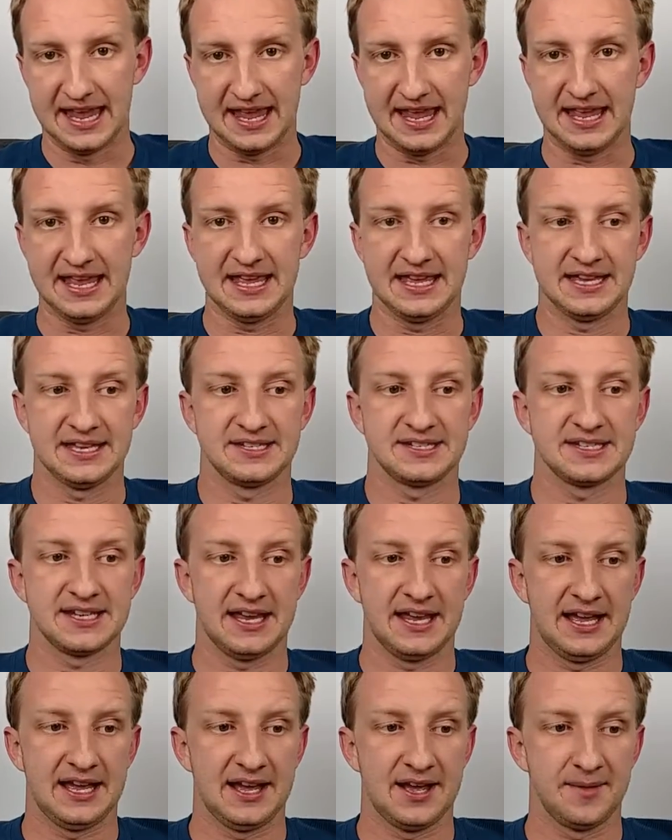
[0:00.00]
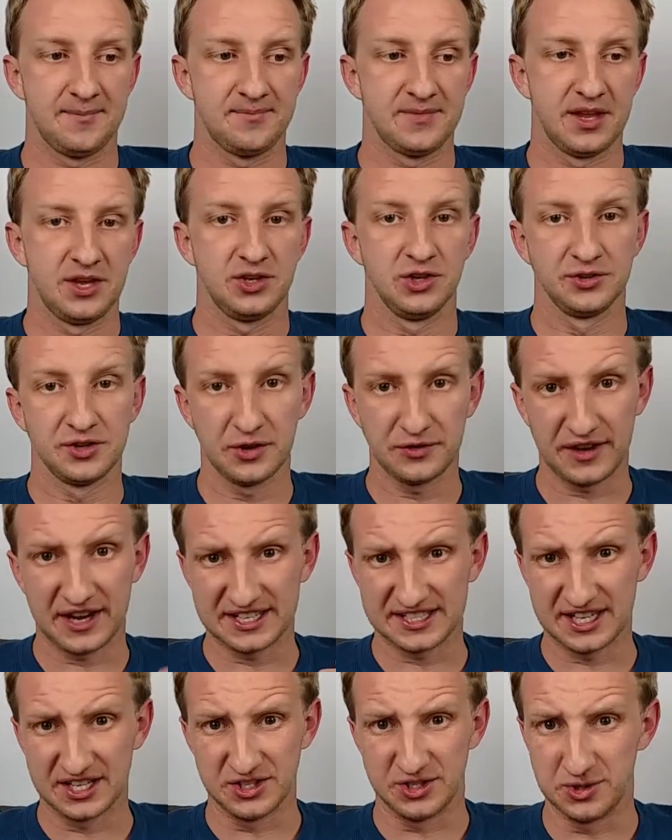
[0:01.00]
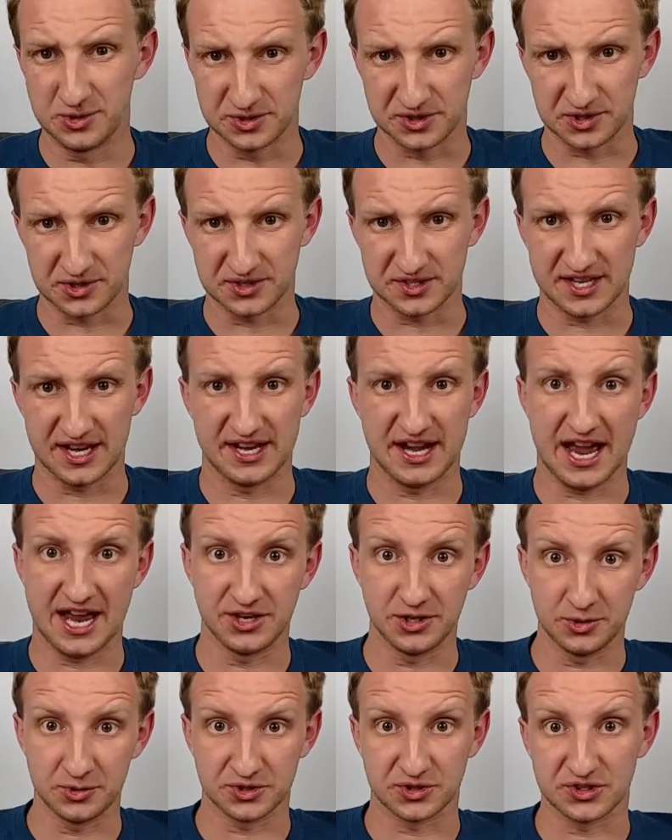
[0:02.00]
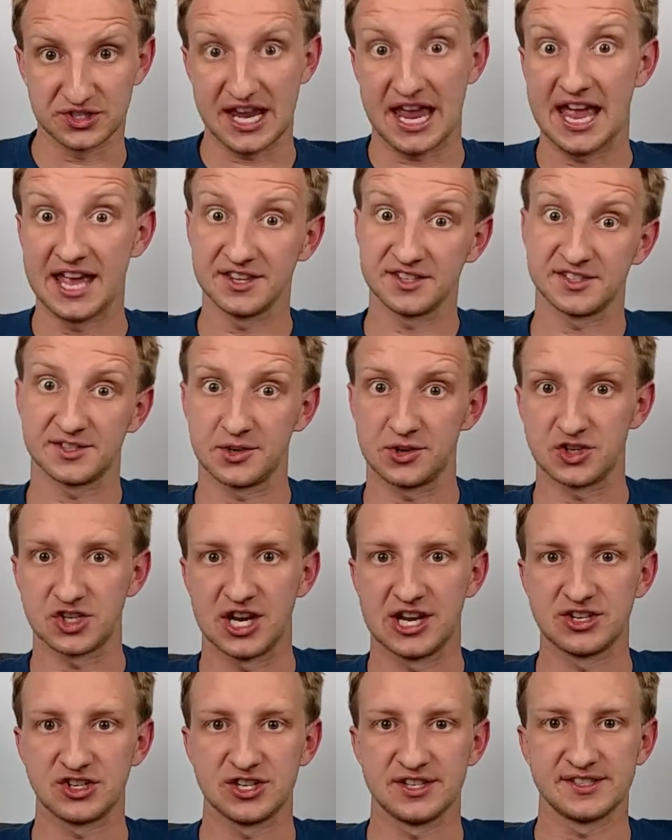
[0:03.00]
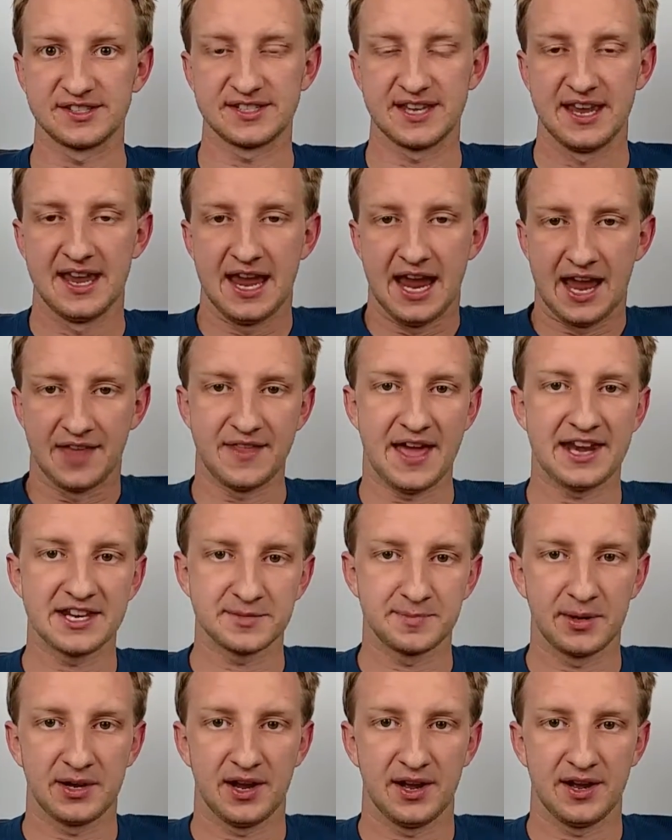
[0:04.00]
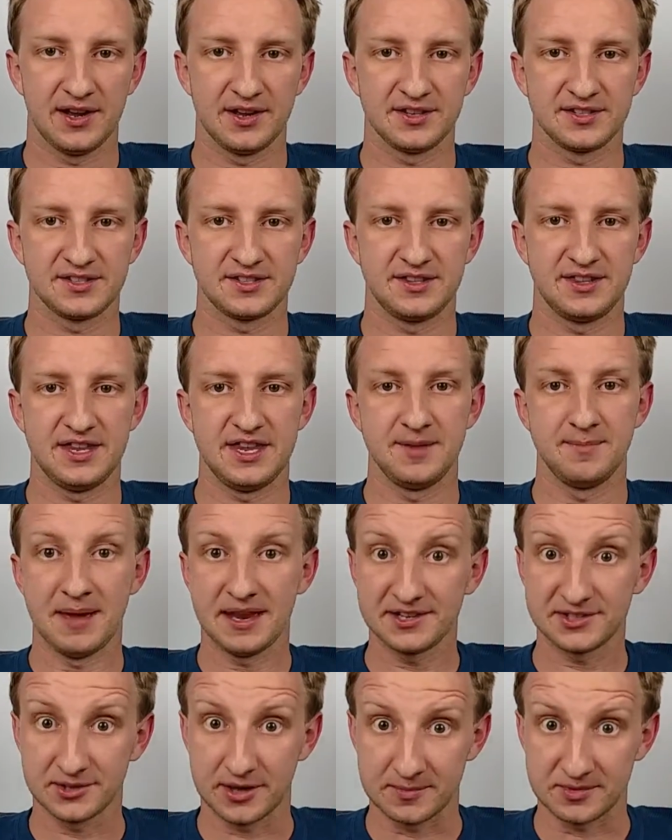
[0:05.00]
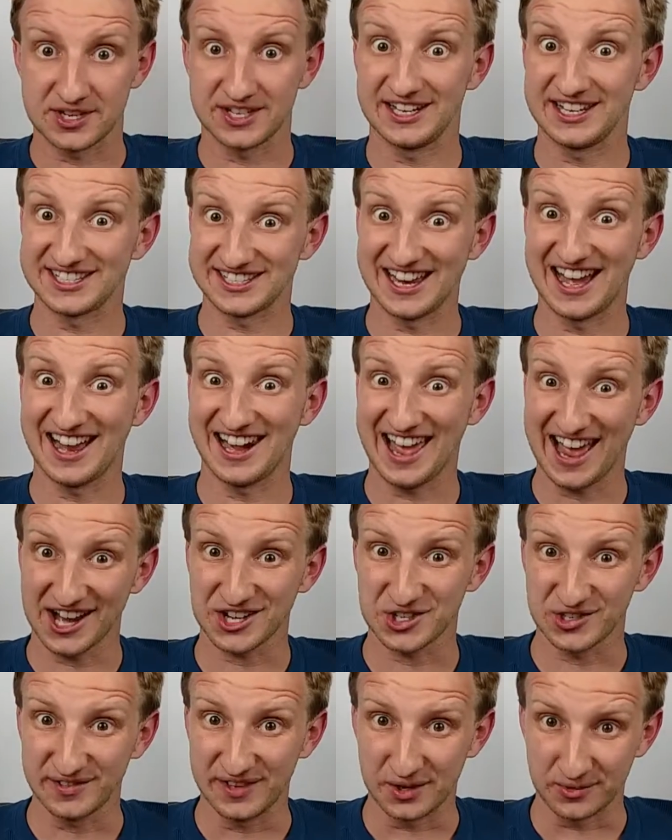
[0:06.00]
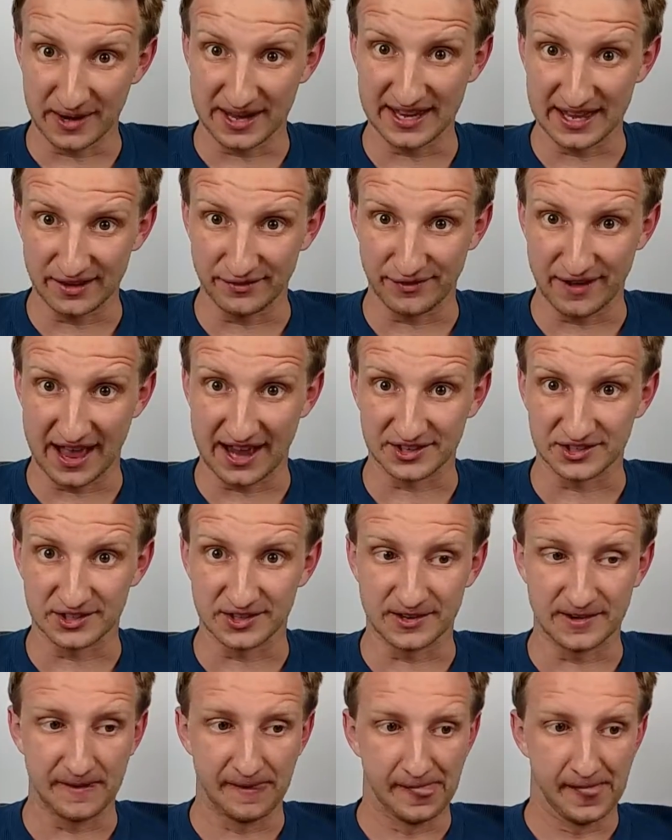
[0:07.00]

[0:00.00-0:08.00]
And you'll note that I said users and not users and search engines. And that is because the meta description is not actually a ranking factor.